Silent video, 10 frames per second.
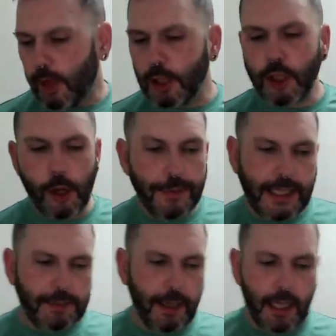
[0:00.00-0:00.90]

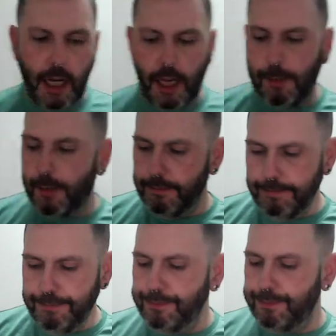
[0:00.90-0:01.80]
terminate my club,
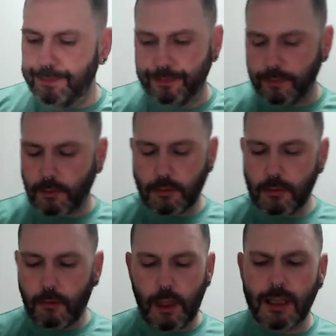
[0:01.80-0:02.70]

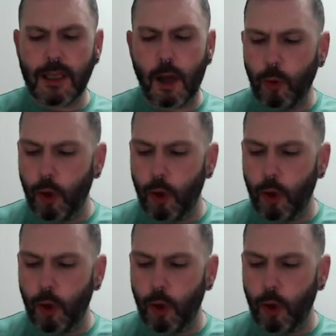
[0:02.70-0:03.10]
start